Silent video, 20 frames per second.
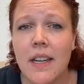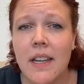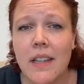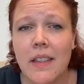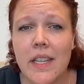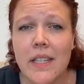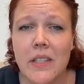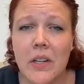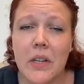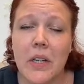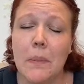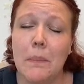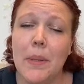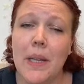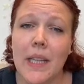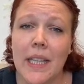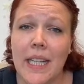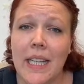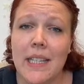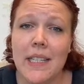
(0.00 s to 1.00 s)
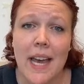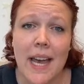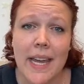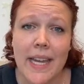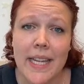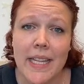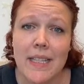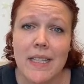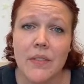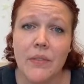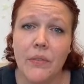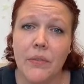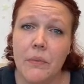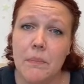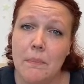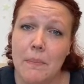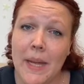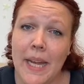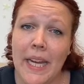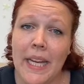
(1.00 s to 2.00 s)
These are complete diets
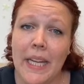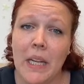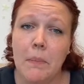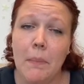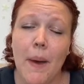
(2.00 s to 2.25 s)
made